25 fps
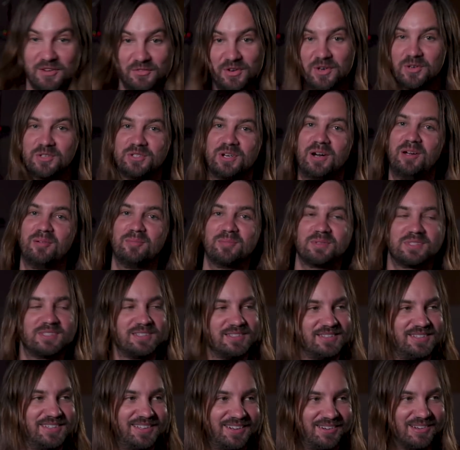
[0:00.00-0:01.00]
have real drums.
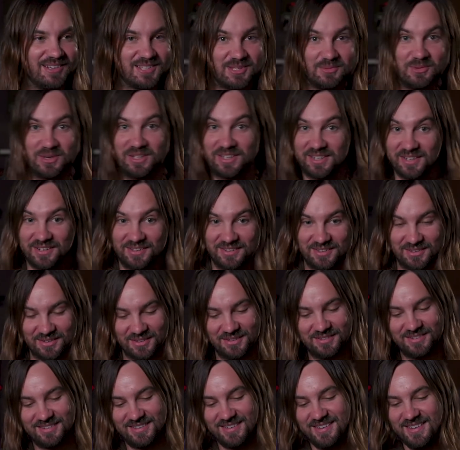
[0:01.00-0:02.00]
You know, so what are you going to do?
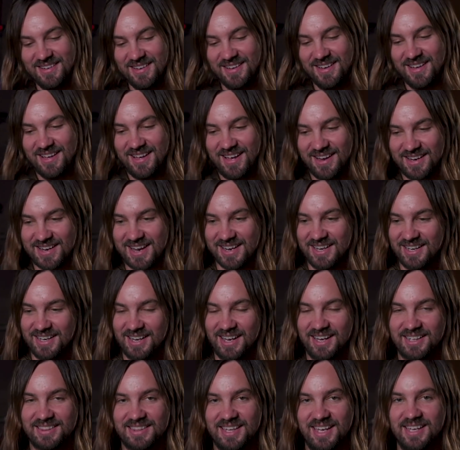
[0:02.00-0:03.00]
I kind of
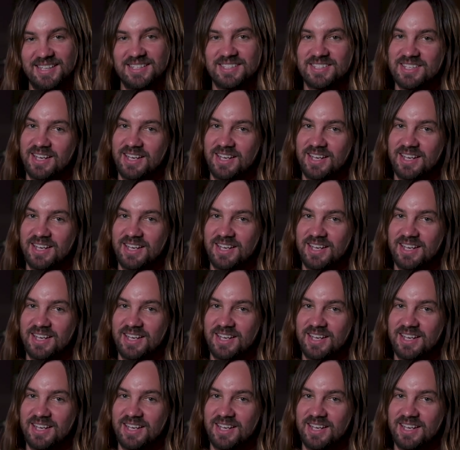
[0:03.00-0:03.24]
like that